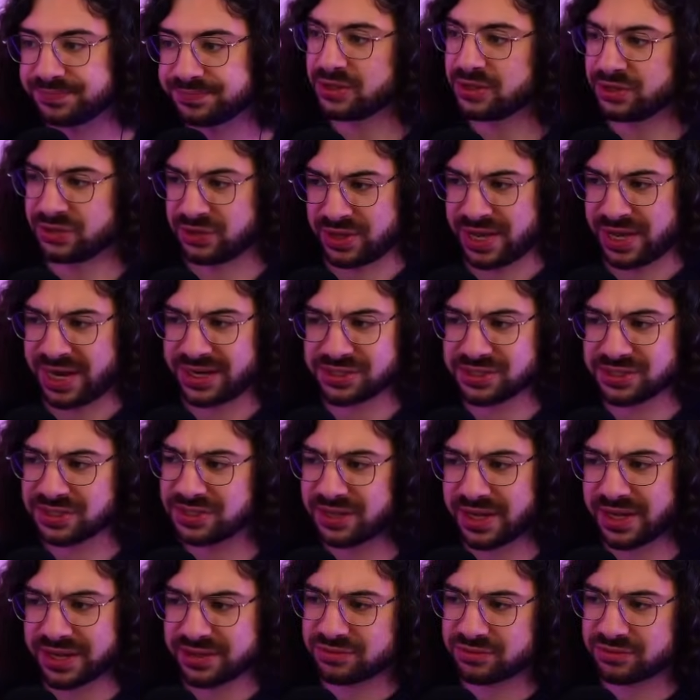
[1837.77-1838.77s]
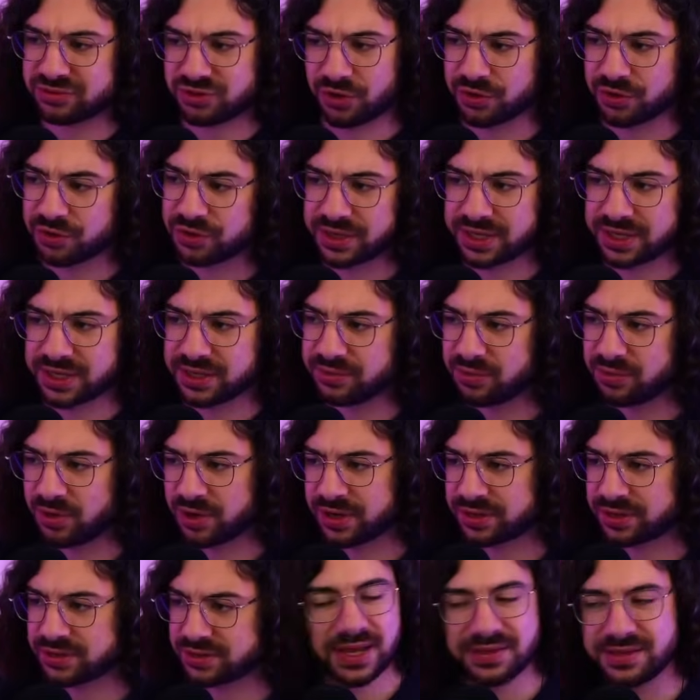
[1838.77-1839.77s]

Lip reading: So that actually like totally worked.